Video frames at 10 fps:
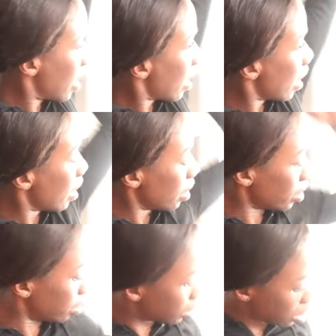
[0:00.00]

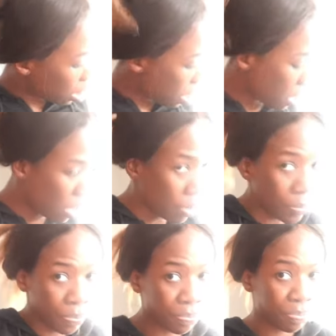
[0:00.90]
And
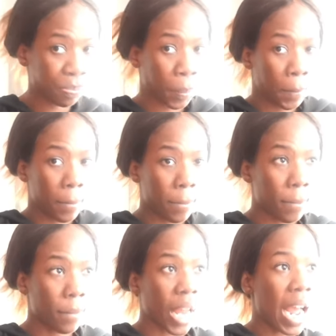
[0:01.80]
um
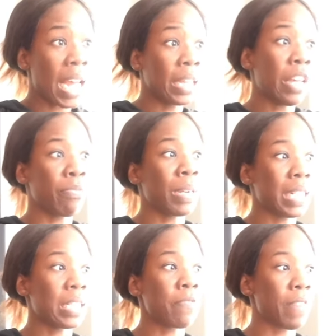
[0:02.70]
I left my
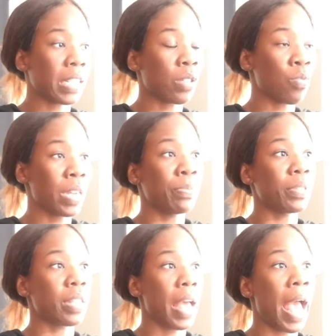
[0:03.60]
disinfectant
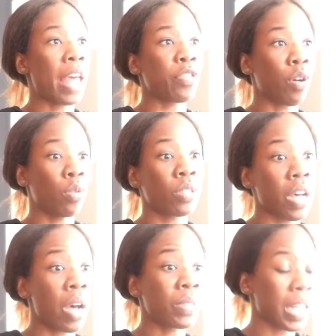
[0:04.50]
wipes at the
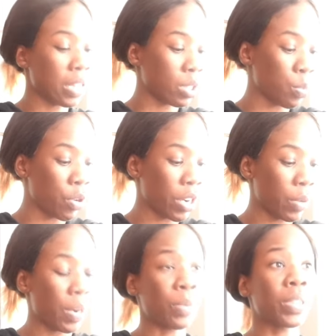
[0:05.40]
hotel I was at this morning
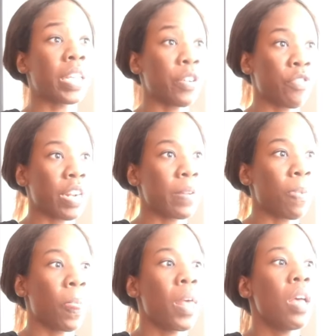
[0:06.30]
when I was getting ready
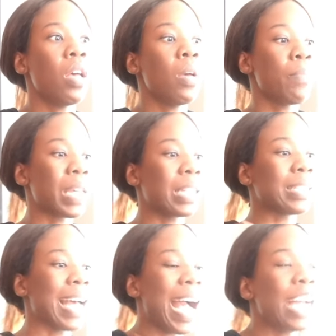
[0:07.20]

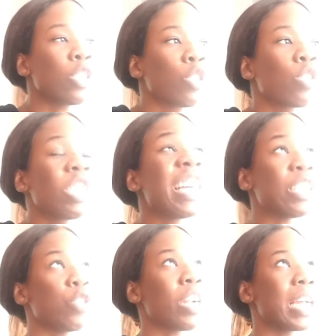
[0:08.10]
because I
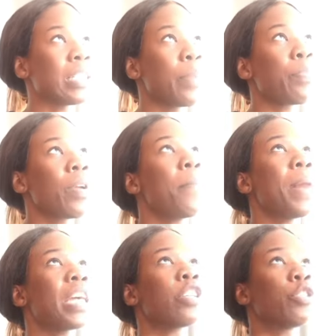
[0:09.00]
yesterday I said put them
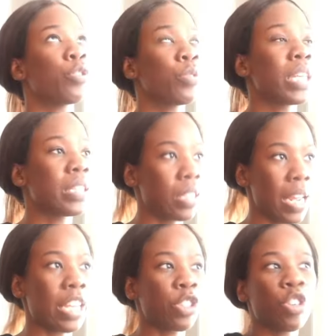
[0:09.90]
back in your suitcase
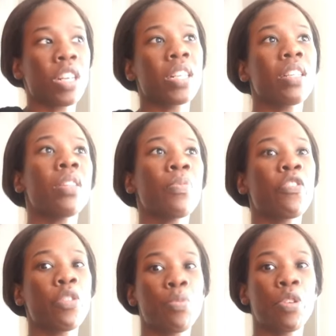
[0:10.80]
tonight because you're not going to need them
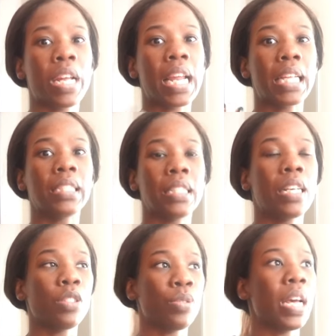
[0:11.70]
for the morning and I did
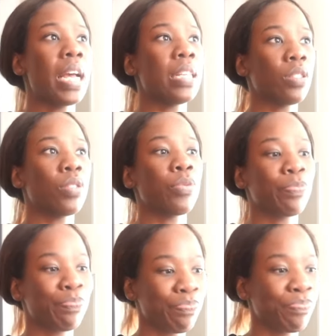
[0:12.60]
not do that and so
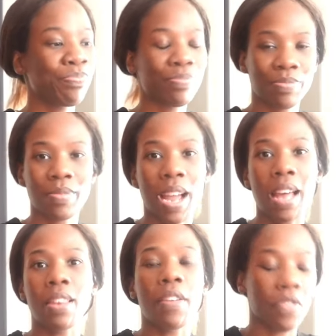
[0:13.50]

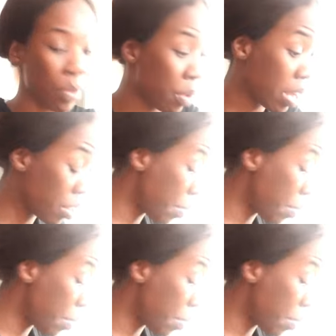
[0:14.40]
I left them right on the